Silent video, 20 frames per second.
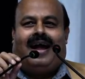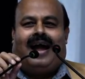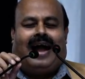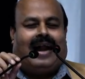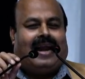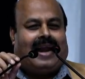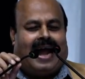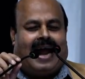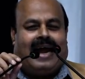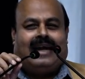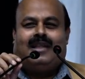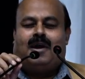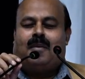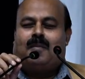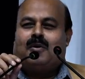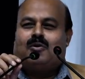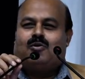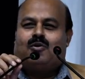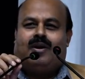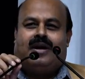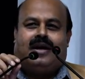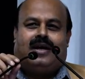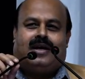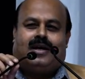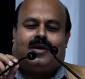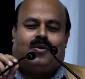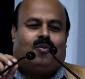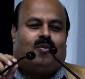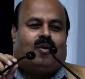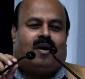and I had the opportunity
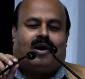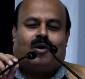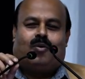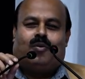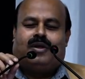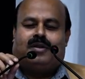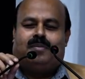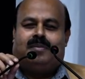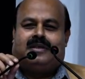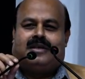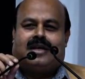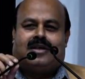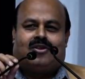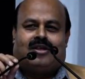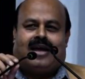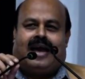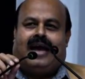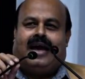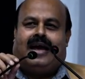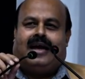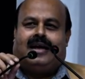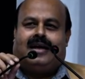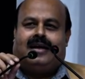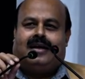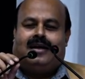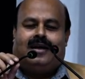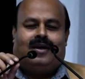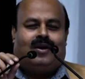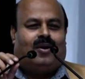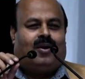to work with Mr. Jain
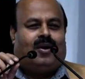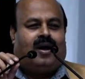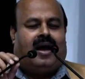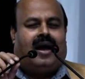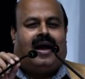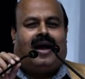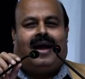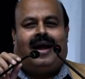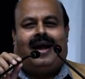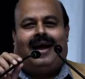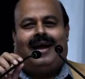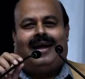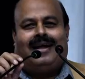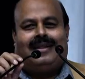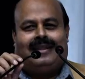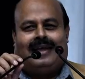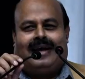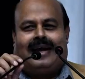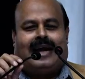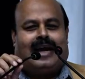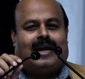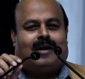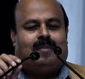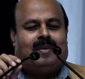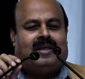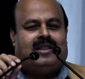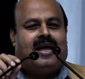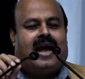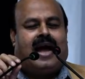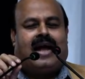uh, there at
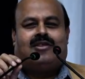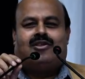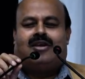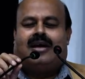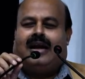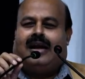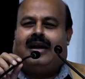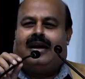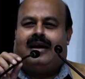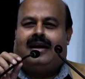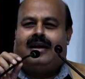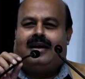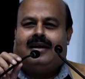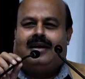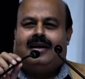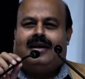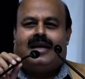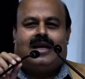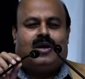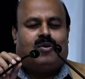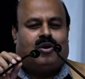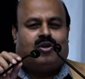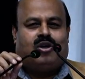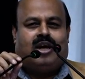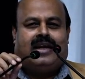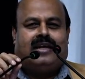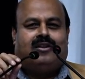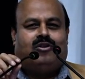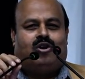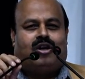Bindhyachal. He was
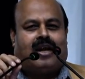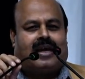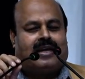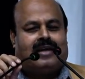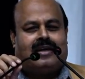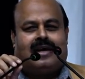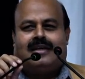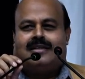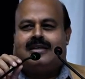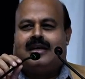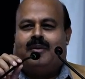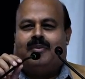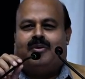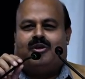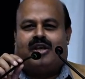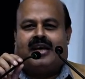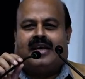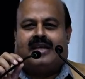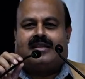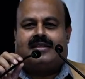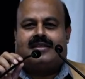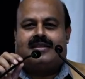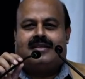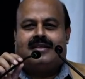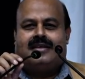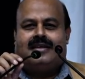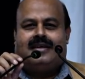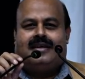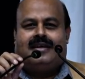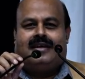heading the technical services.
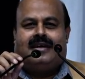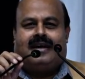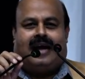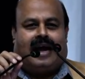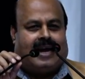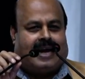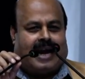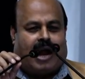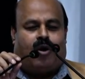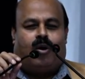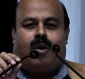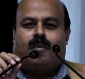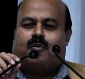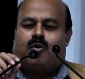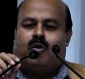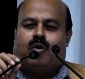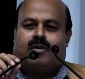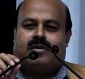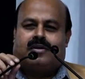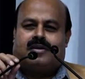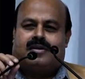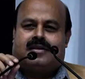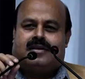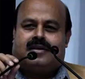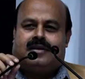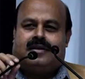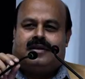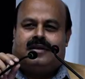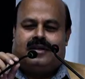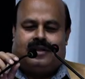And now, of course,
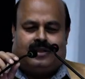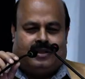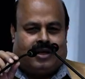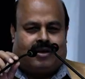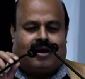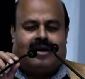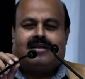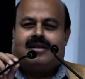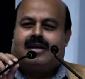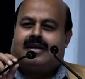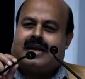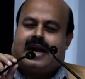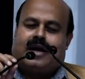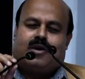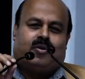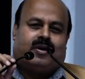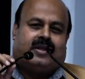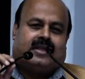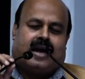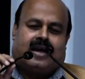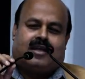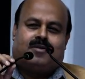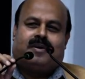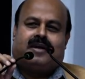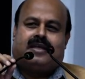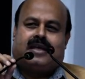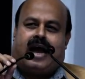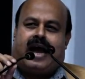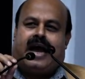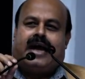the consultant with us,
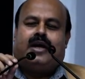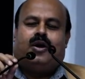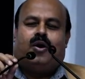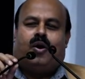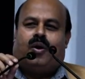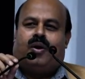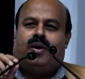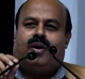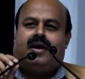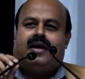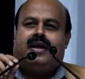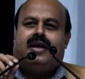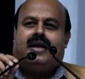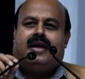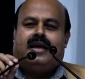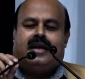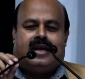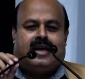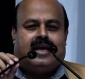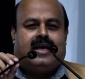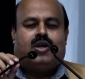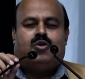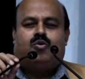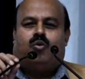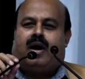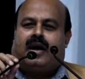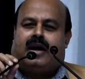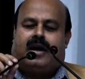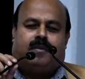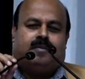because I know he is
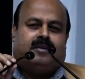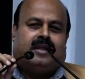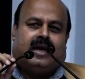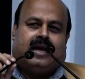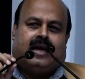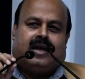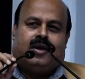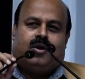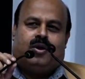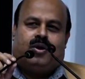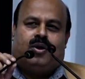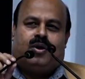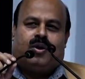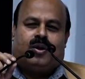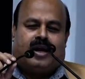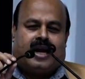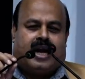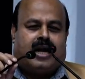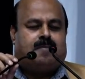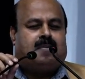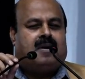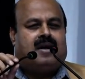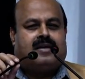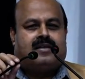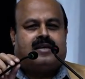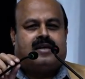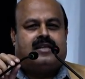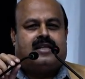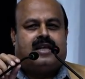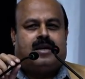one of the great
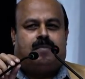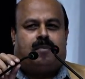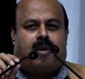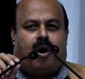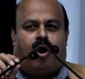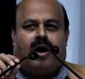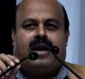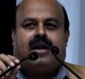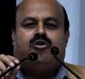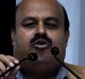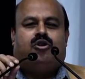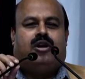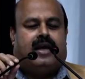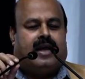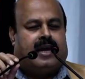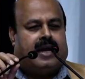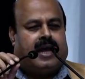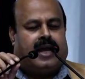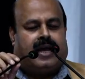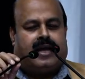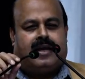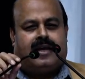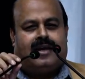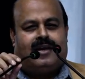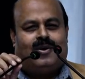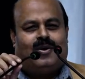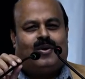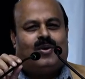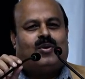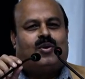persons in power engineering.
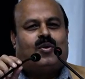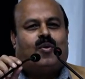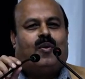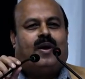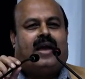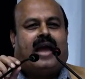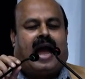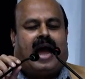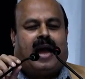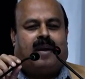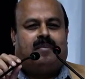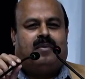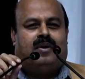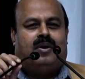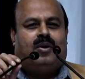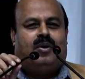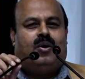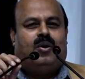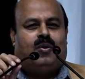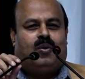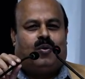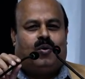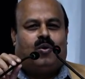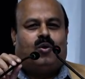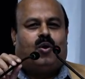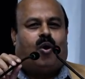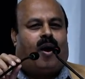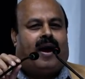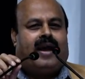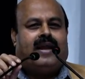So we have two
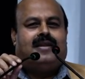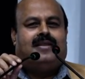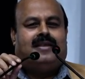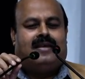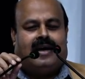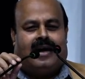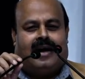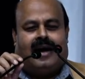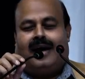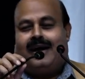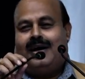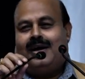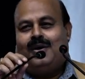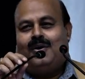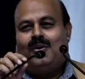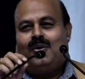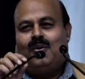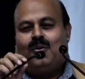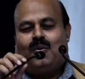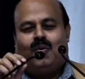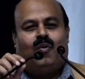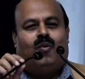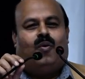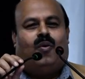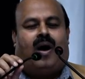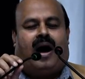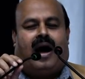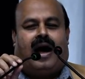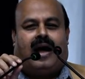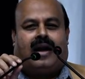doyens here who
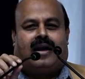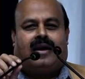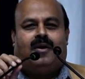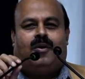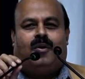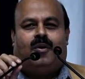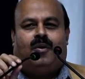are